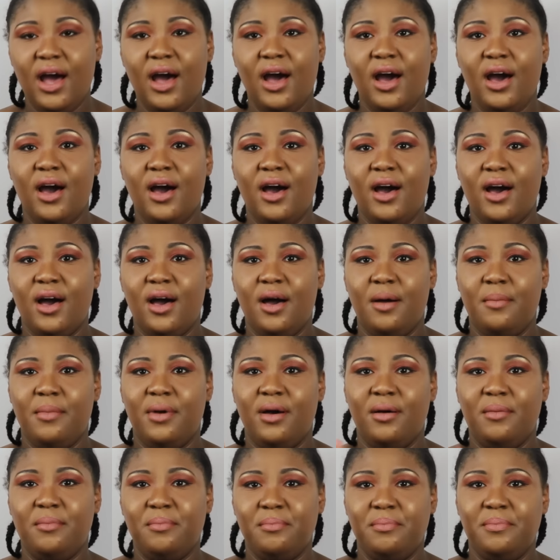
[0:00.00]
Um...
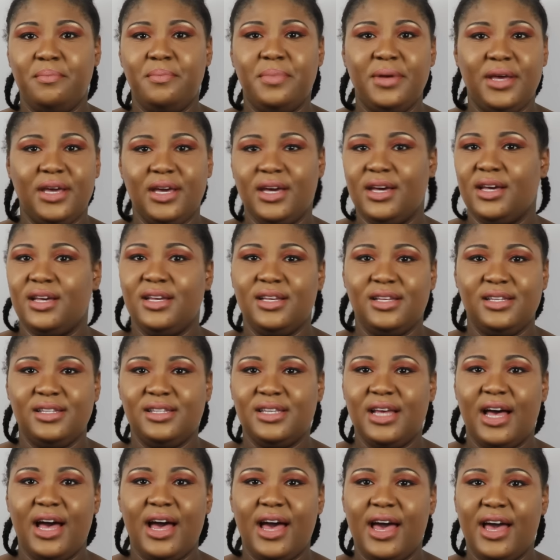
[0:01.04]

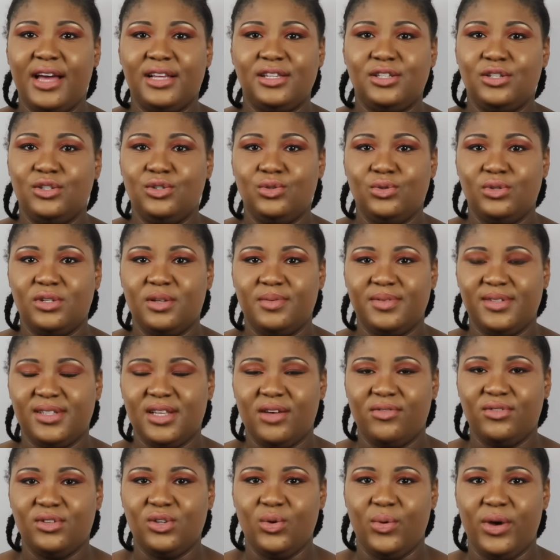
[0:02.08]
because I had to do some
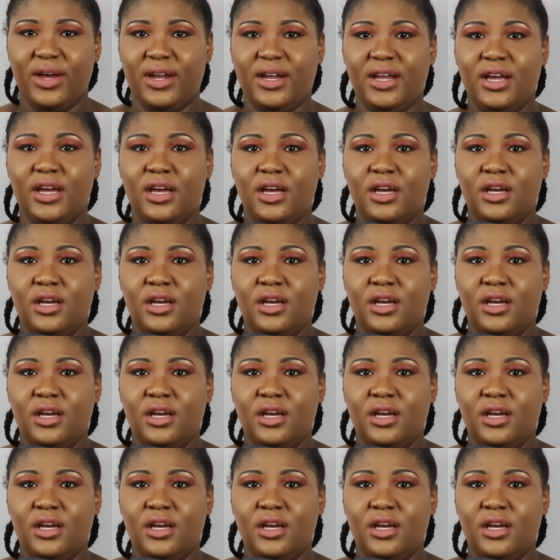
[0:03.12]
stuff to it.